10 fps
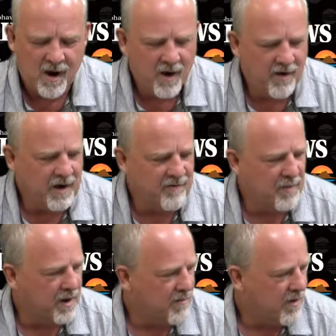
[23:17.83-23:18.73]
All right,
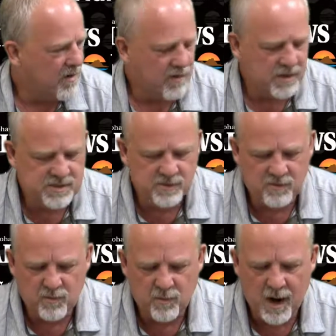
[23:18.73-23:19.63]
everybody, we're going
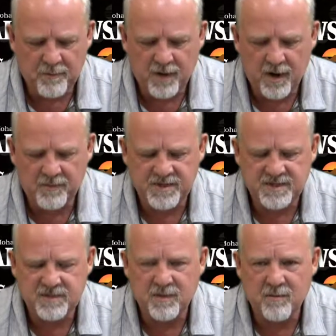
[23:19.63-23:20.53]
to wrap it up.
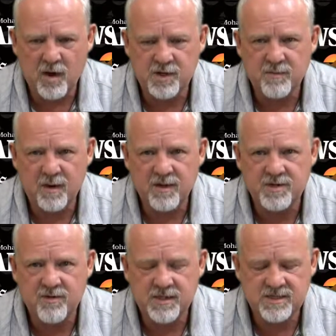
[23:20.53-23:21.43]
This has been brought to you by the
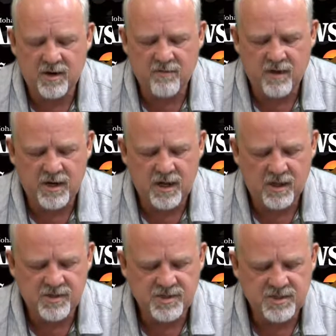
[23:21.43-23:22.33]
Tri-State Radiology